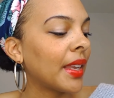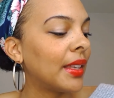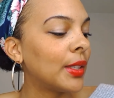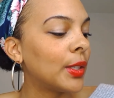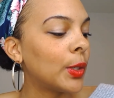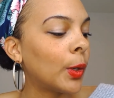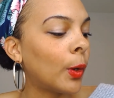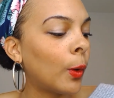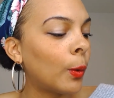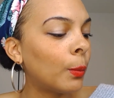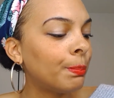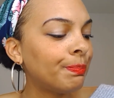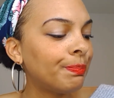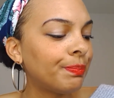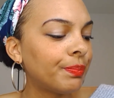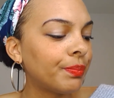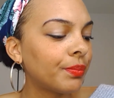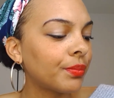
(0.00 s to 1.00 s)
And so
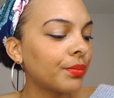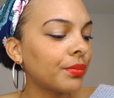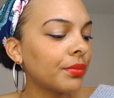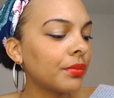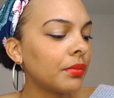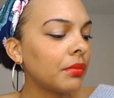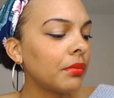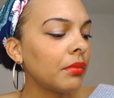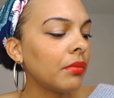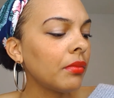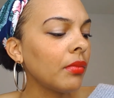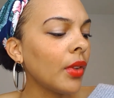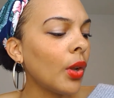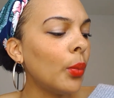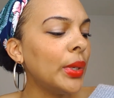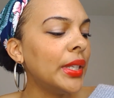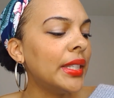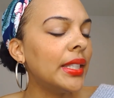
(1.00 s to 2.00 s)

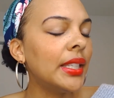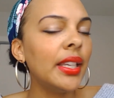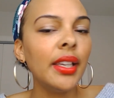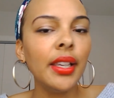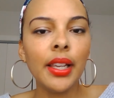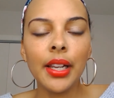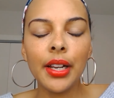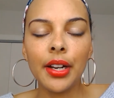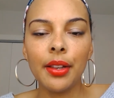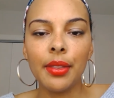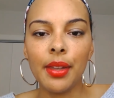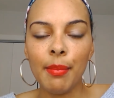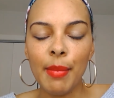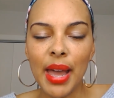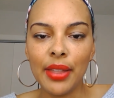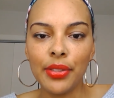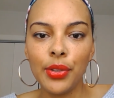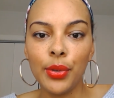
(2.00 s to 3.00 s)
we see here that
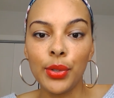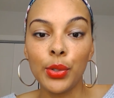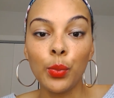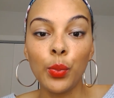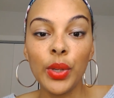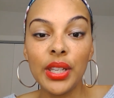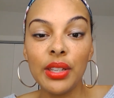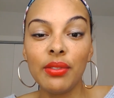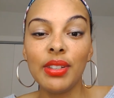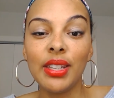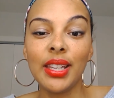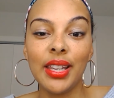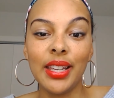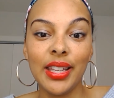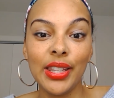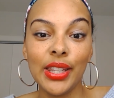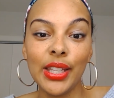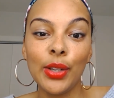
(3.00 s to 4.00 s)
Matthew is weaving
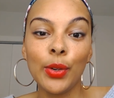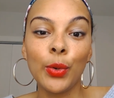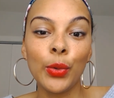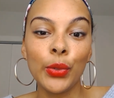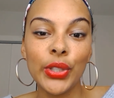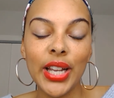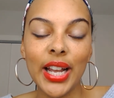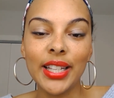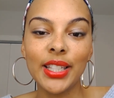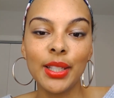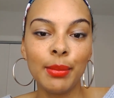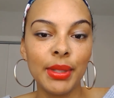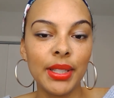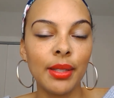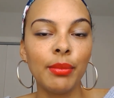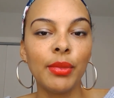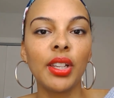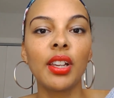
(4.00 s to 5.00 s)
in the Old
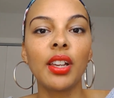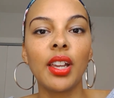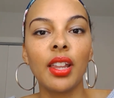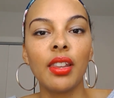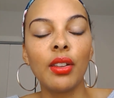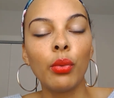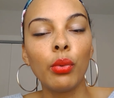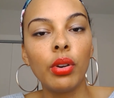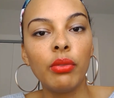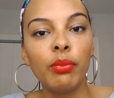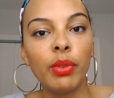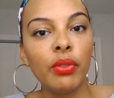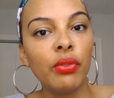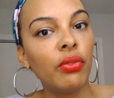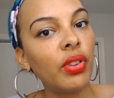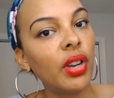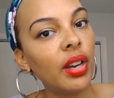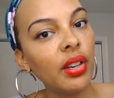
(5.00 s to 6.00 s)
Testament, something again that would have been
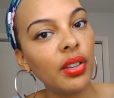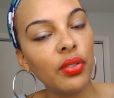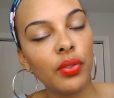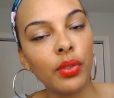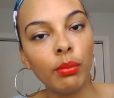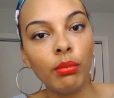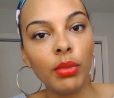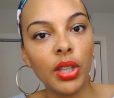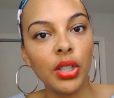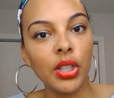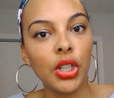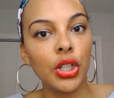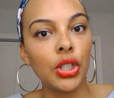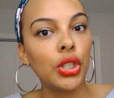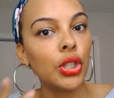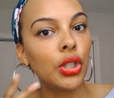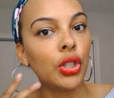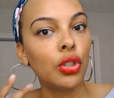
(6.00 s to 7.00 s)
very familiar
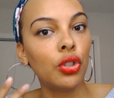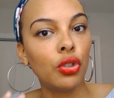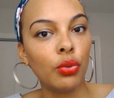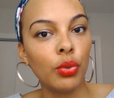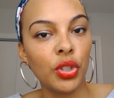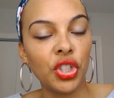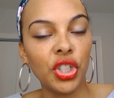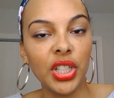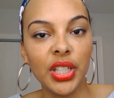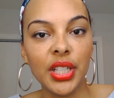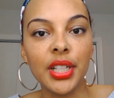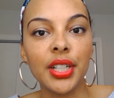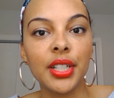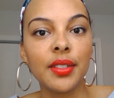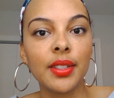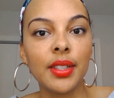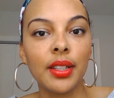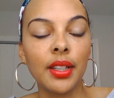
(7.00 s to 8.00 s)
to the Jewish
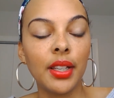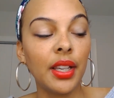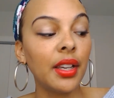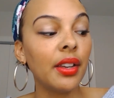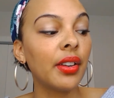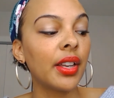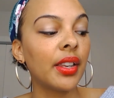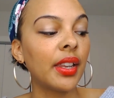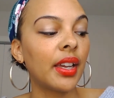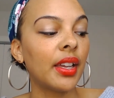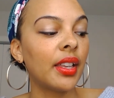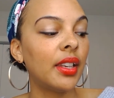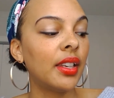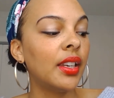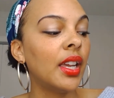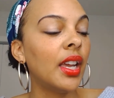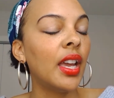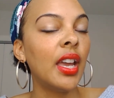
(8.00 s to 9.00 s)
ears, and hearing that
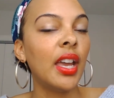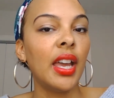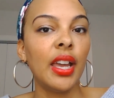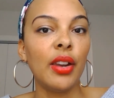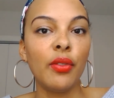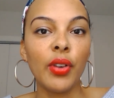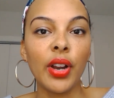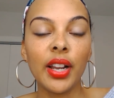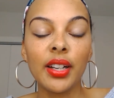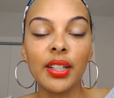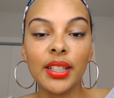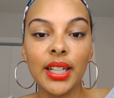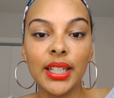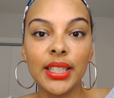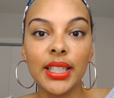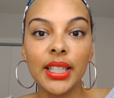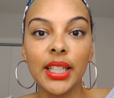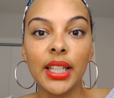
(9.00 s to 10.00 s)
and, and
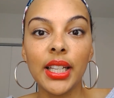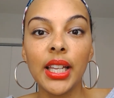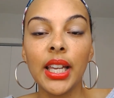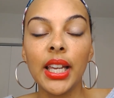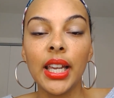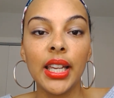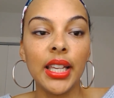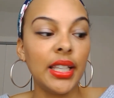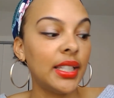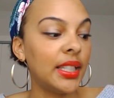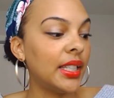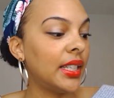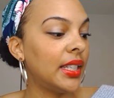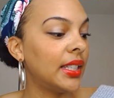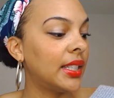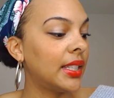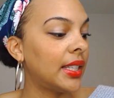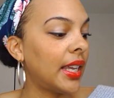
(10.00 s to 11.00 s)
recognizing he's
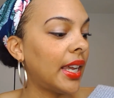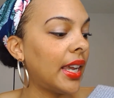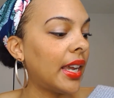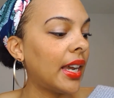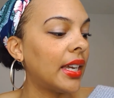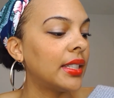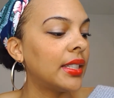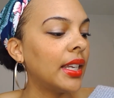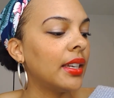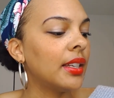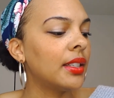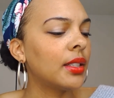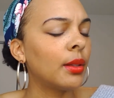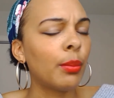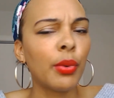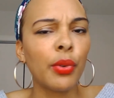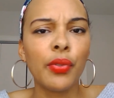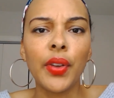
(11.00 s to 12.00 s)
he's saying Isaiah is
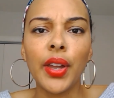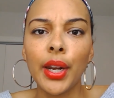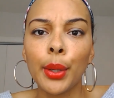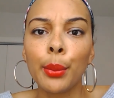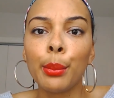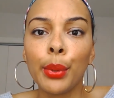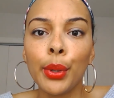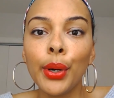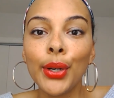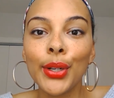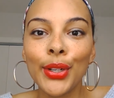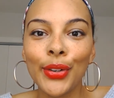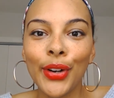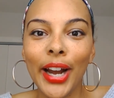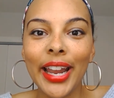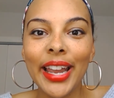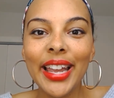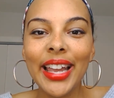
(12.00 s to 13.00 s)
a prophetic book,
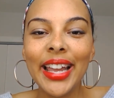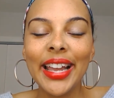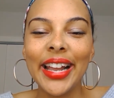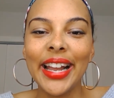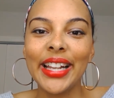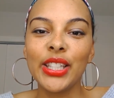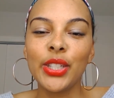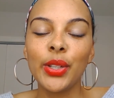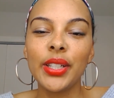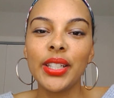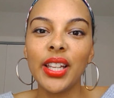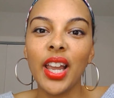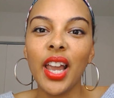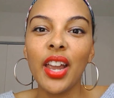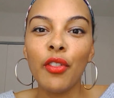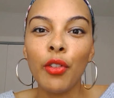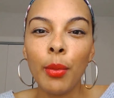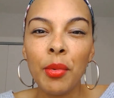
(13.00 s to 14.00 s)
right? And so he's saying,
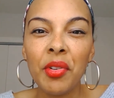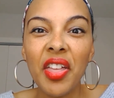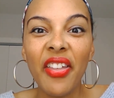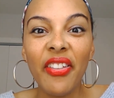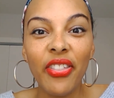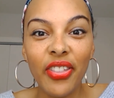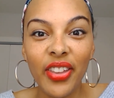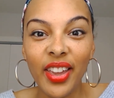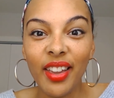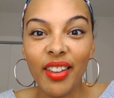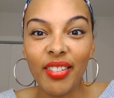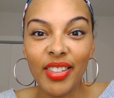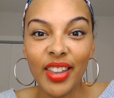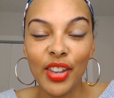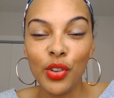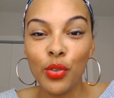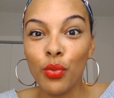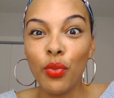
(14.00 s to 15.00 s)
hey, remember that thing
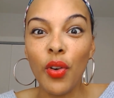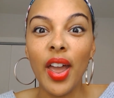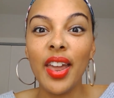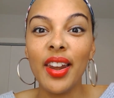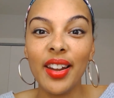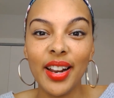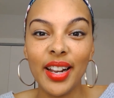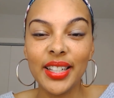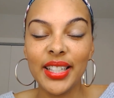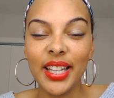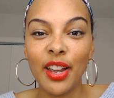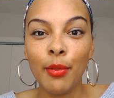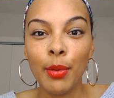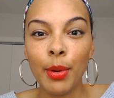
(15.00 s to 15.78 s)
that you read in Isaiah?